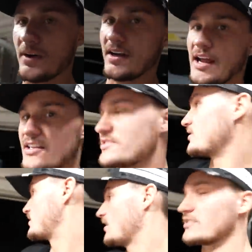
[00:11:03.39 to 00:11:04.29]
But as you
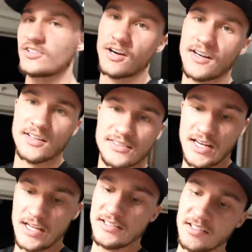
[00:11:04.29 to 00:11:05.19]
can tell, it's dark
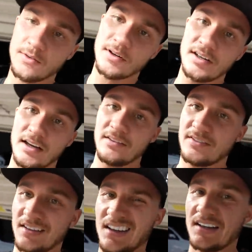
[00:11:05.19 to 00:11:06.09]
outside, so we're gonna have
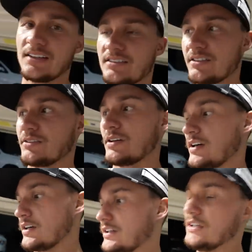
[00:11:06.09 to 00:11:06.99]
to cut it
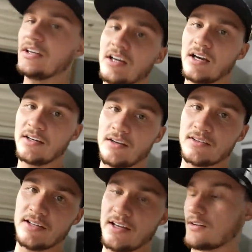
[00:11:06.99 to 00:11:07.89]
to
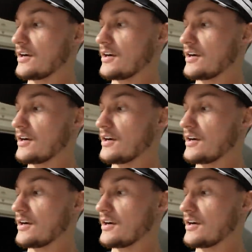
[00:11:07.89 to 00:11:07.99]
another day to